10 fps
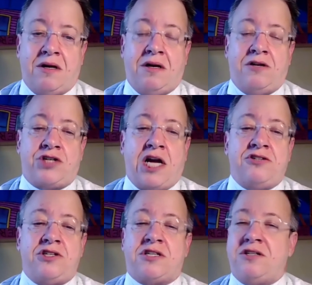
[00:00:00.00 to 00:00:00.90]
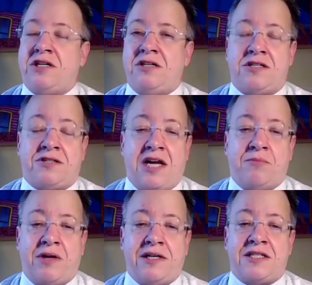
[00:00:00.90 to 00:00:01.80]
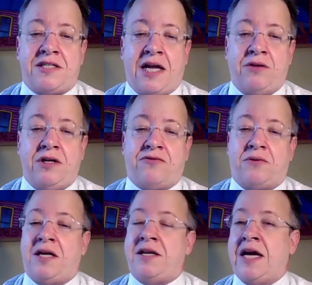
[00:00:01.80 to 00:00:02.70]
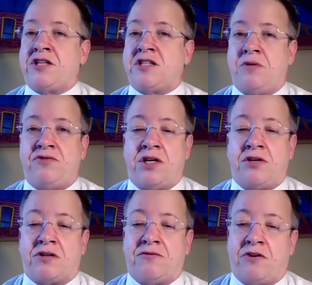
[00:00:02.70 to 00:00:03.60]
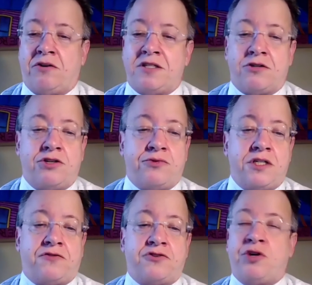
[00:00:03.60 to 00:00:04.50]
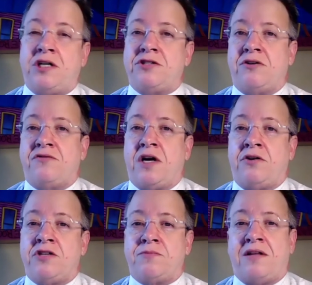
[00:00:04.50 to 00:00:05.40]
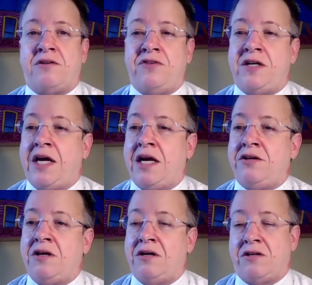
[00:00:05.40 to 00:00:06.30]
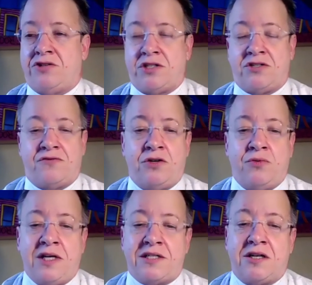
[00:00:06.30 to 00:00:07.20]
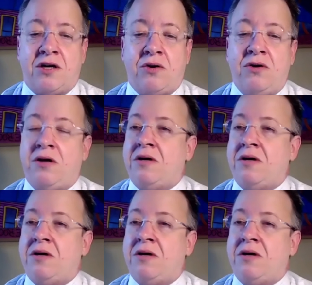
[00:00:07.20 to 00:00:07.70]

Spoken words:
Changes continue to take place daily, from the announcement of gender-confirming surgeries for transgender veterans by the VA just a few weeks ago,